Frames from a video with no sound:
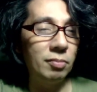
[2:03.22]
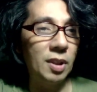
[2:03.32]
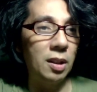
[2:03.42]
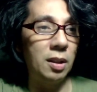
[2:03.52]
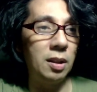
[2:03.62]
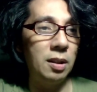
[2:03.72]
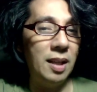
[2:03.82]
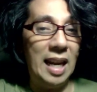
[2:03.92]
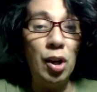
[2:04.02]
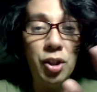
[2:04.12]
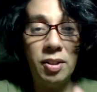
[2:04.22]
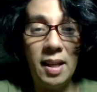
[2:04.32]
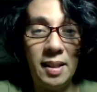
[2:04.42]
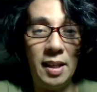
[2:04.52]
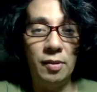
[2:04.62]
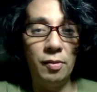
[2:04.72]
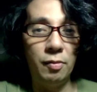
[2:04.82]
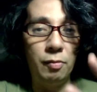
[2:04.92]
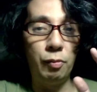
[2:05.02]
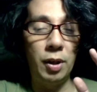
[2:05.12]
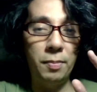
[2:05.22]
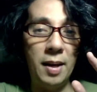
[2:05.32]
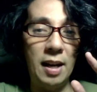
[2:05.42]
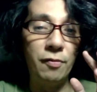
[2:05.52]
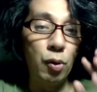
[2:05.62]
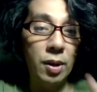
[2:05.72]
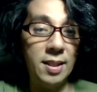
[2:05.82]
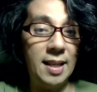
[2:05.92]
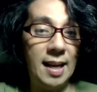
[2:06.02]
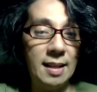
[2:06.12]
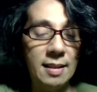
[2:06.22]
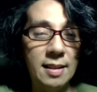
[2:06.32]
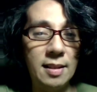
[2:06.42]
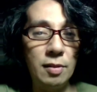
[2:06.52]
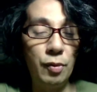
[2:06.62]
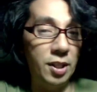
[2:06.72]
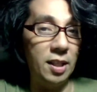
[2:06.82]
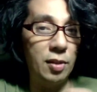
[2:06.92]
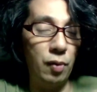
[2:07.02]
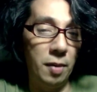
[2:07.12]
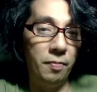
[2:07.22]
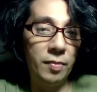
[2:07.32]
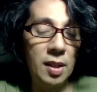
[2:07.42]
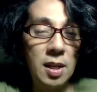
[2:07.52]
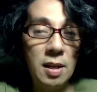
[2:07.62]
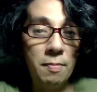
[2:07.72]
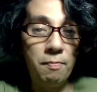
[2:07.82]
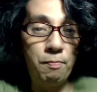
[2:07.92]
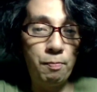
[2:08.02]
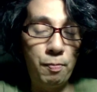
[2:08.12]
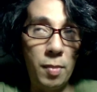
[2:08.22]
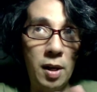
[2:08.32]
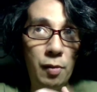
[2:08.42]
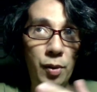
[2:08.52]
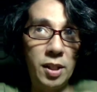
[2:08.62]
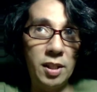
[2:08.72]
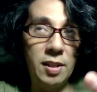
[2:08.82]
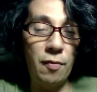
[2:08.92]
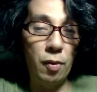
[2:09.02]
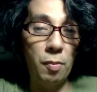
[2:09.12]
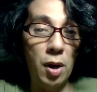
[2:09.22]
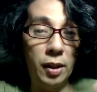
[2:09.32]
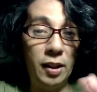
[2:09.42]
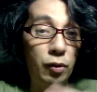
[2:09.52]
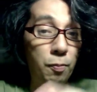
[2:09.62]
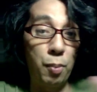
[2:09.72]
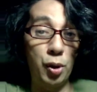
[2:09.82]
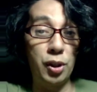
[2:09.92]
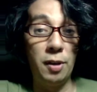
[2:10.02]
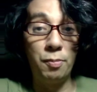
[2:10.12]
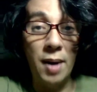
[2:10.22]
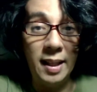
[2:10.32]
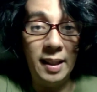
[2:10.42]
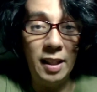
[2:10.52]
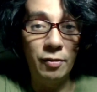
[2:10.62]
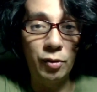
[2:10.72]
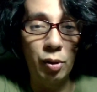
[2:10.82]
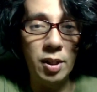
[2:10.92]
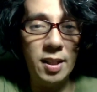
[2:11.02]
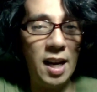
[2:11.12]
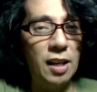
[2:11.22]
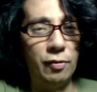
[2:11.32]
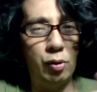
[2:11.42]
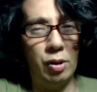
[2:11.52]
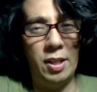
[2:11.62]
uh, illustrating what my advocacy is, which is, well, uh, which is network marketing through personal branding, of course, and of course,